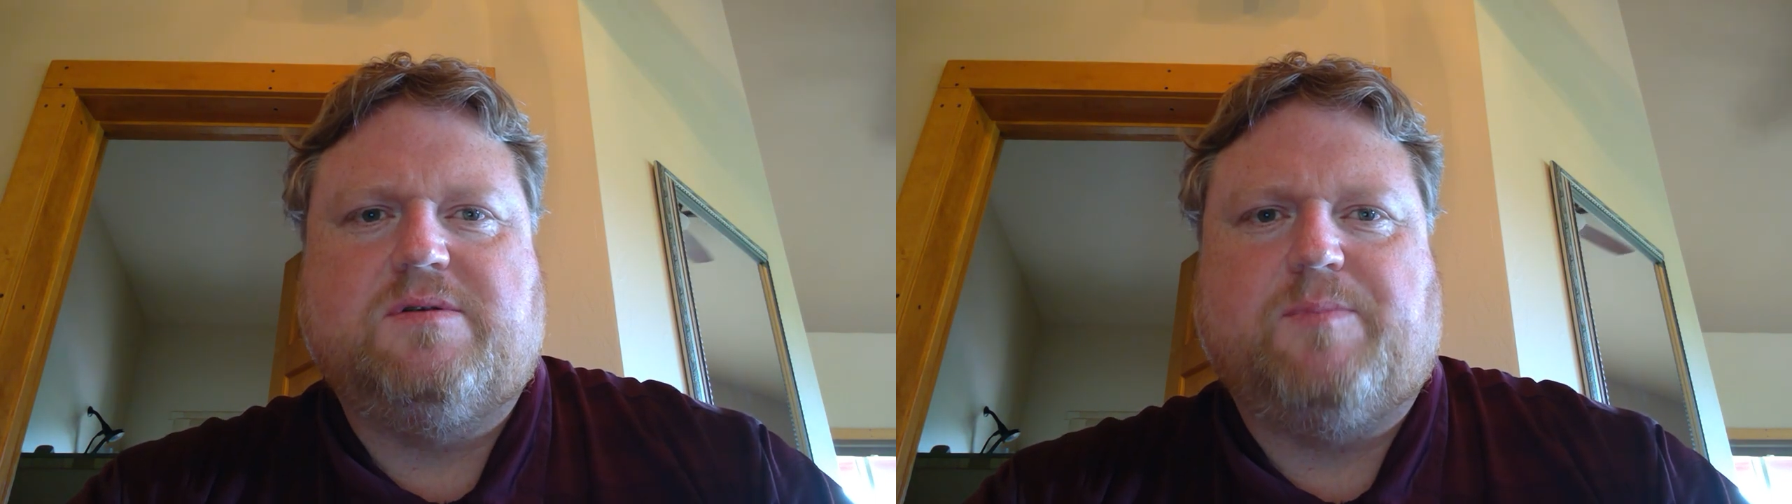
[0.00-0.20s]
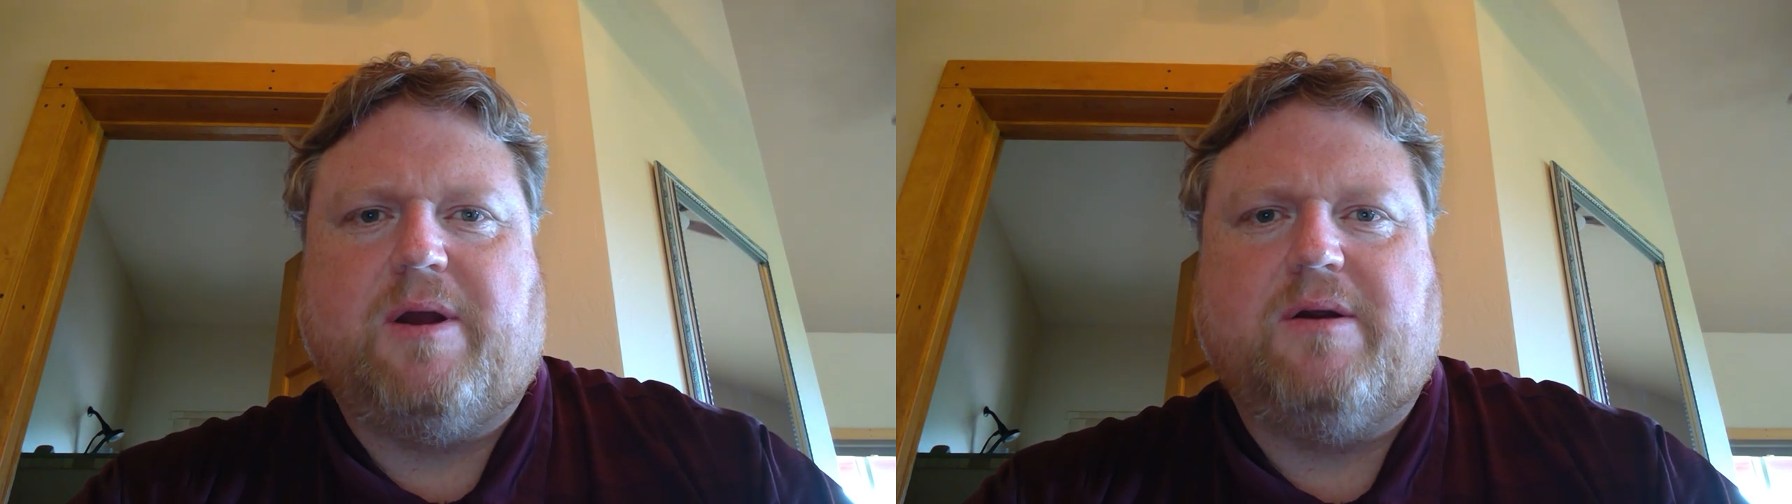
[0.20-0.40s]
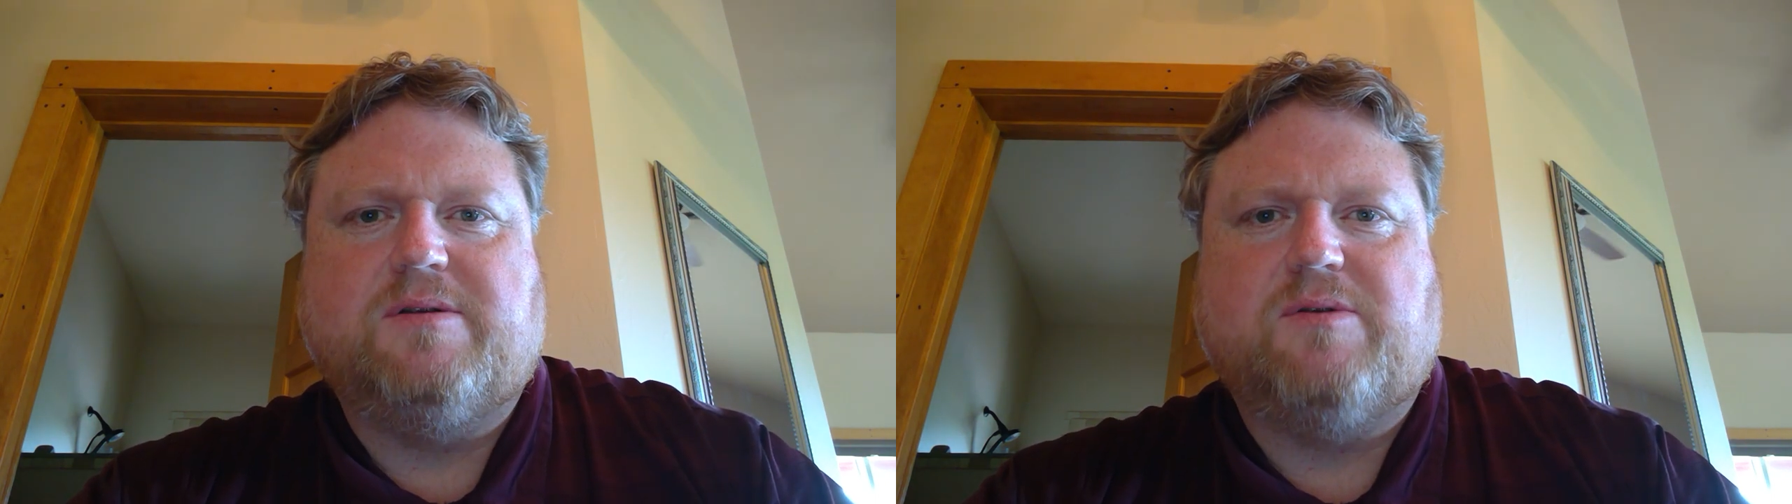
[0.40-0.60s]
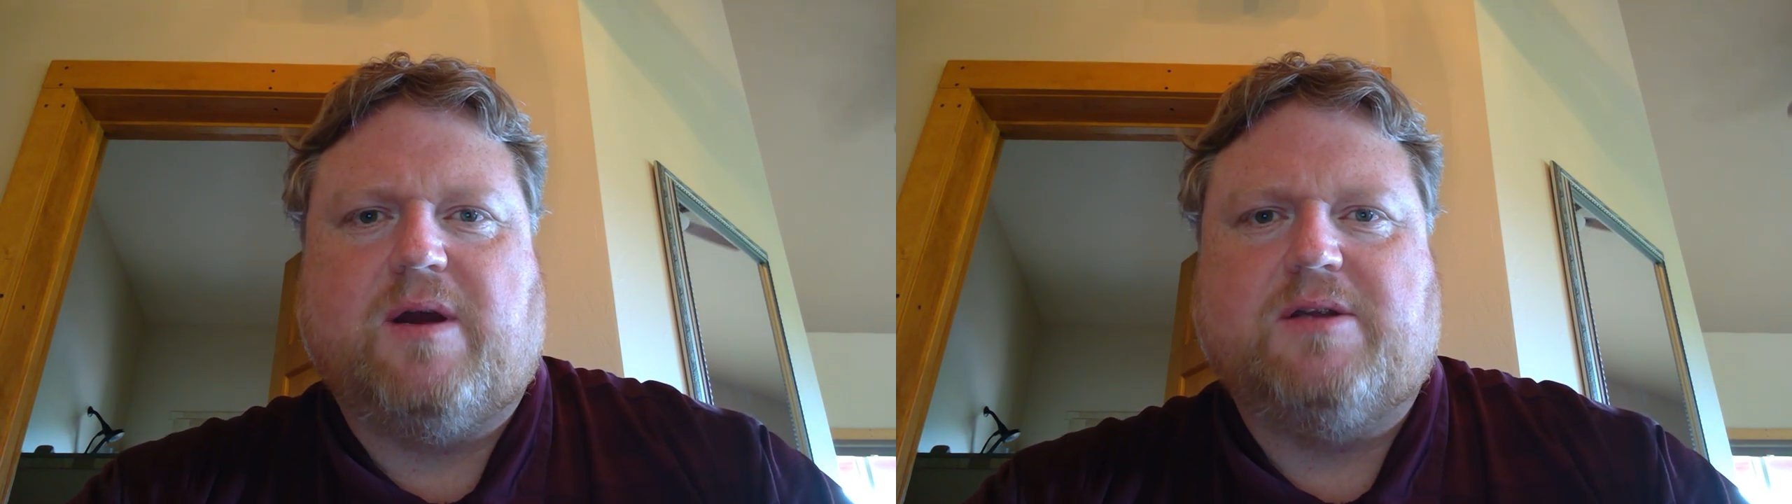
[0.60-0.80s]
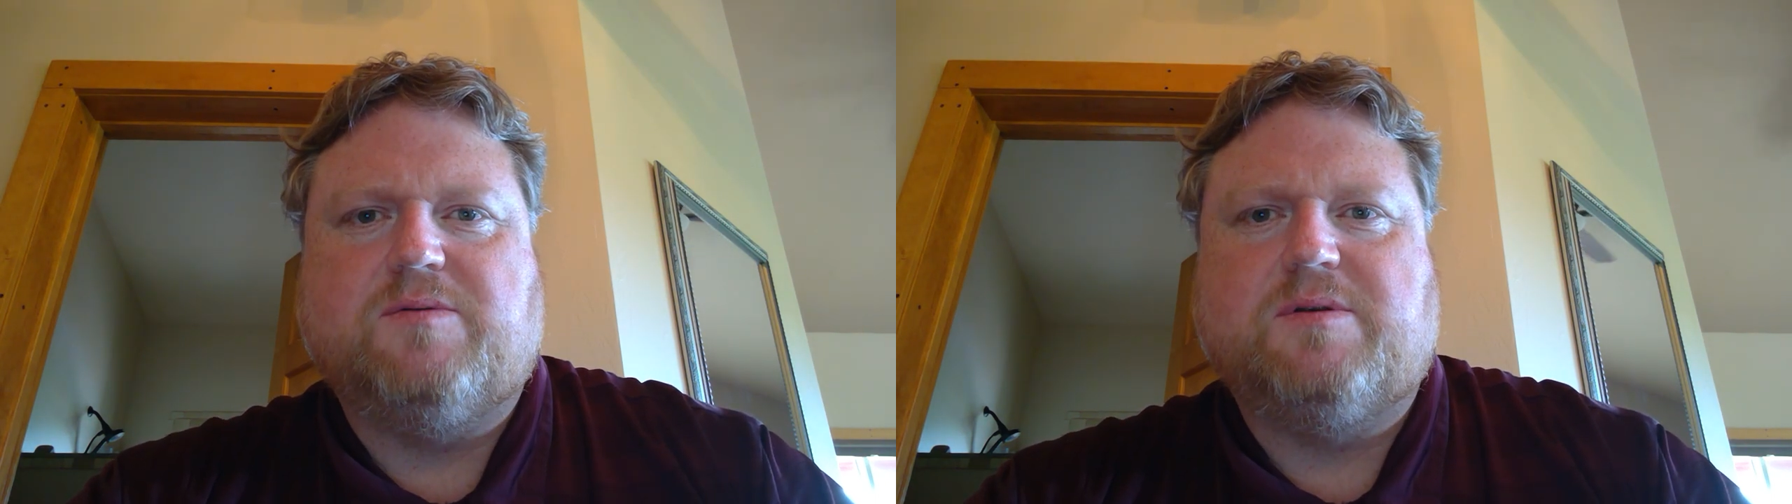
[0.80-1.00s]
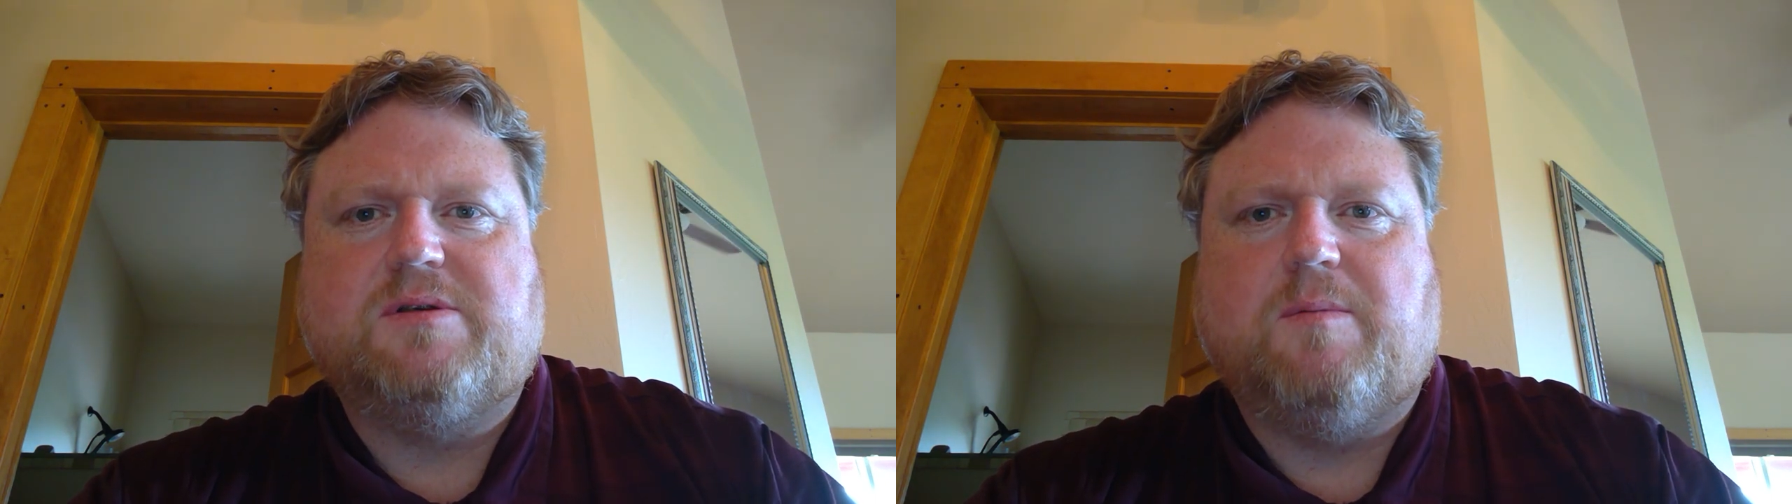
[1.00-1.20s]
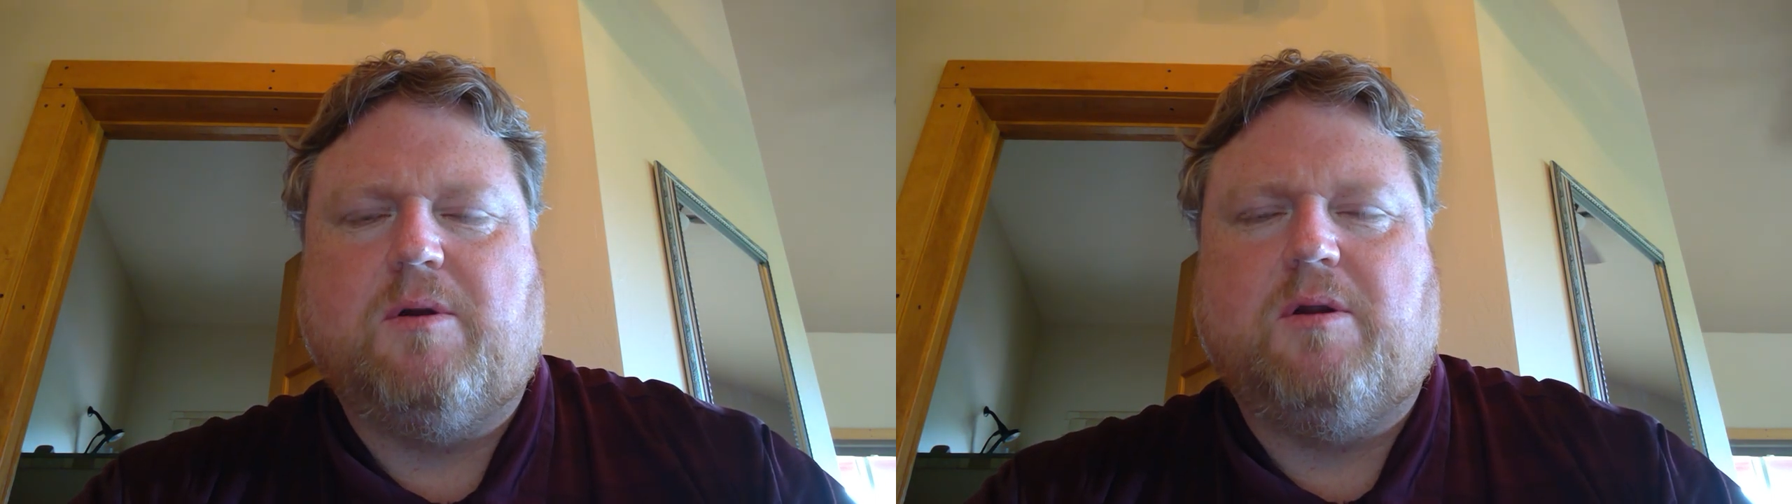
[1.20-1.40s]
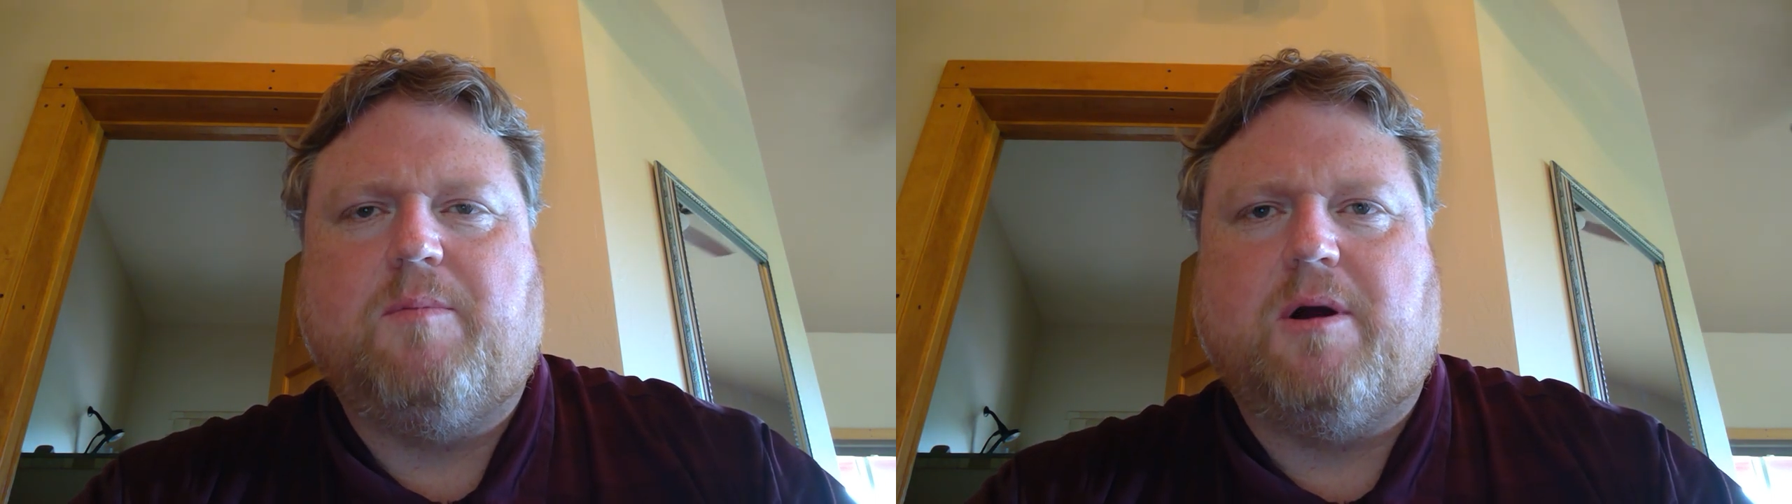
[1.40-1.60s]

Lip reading: parents, graduates, community